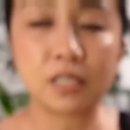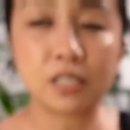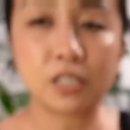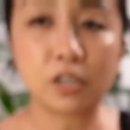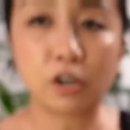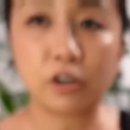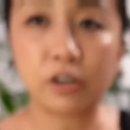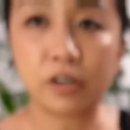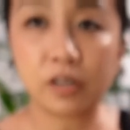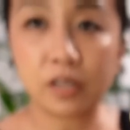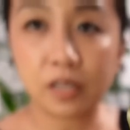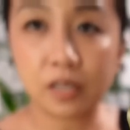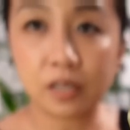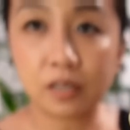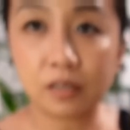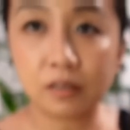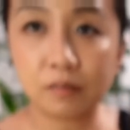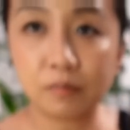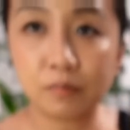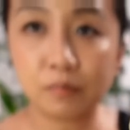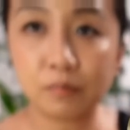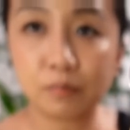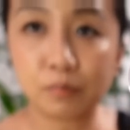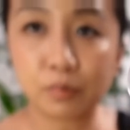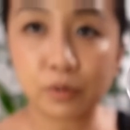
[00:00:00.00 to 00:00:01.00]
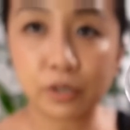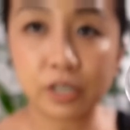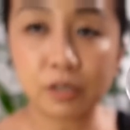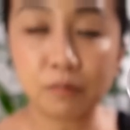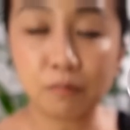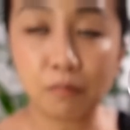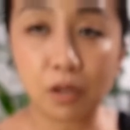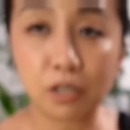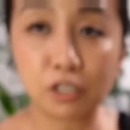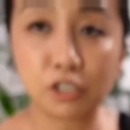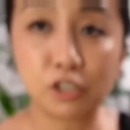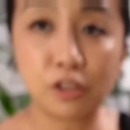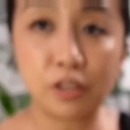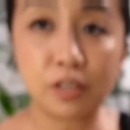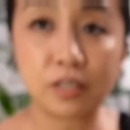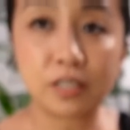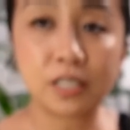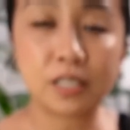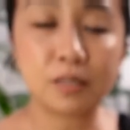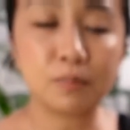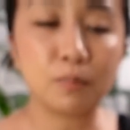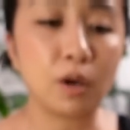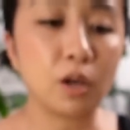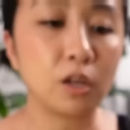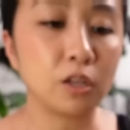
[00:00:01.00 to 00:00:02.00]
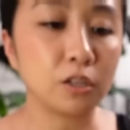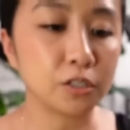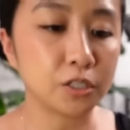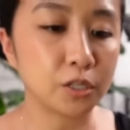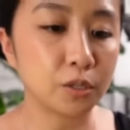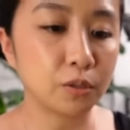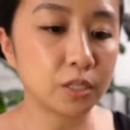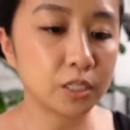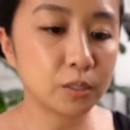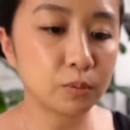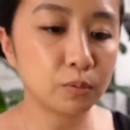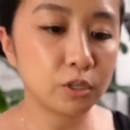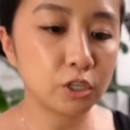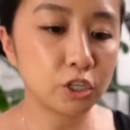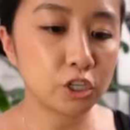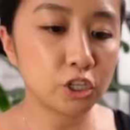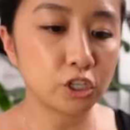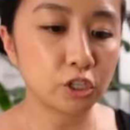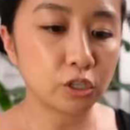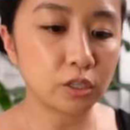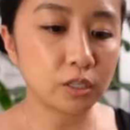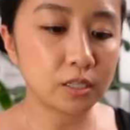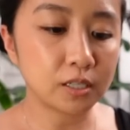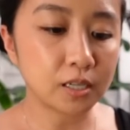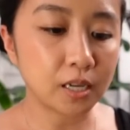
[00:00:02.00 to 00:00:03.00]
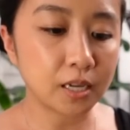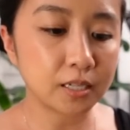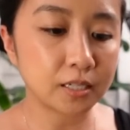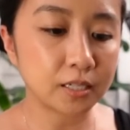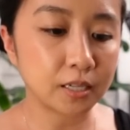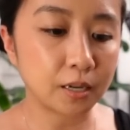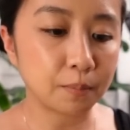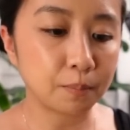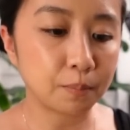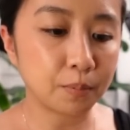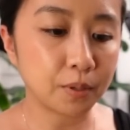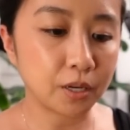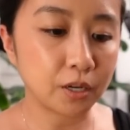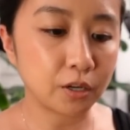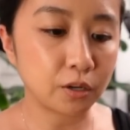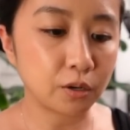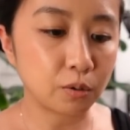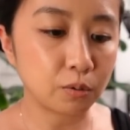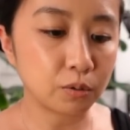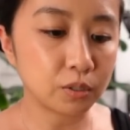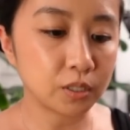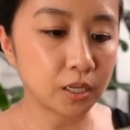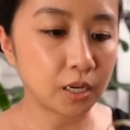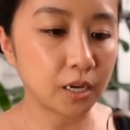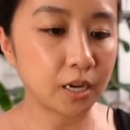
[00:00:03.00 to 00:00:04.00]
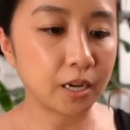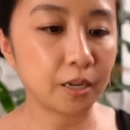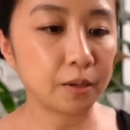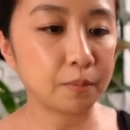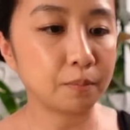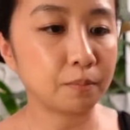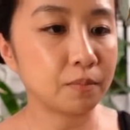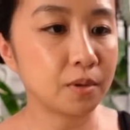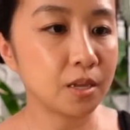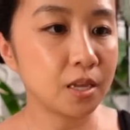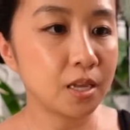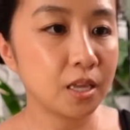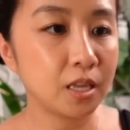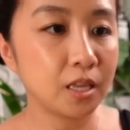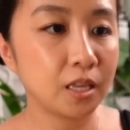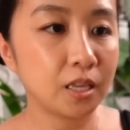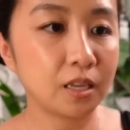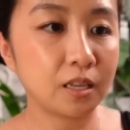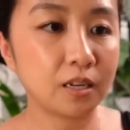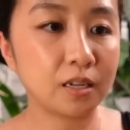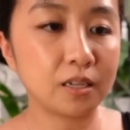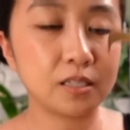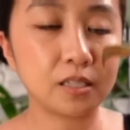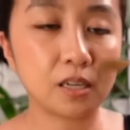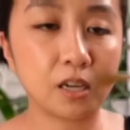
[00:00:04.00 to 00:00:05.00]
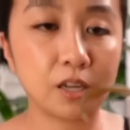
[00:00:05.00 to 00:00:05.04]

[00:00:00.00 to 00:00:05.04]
started pretty much this small. So this one should size up in no time. It is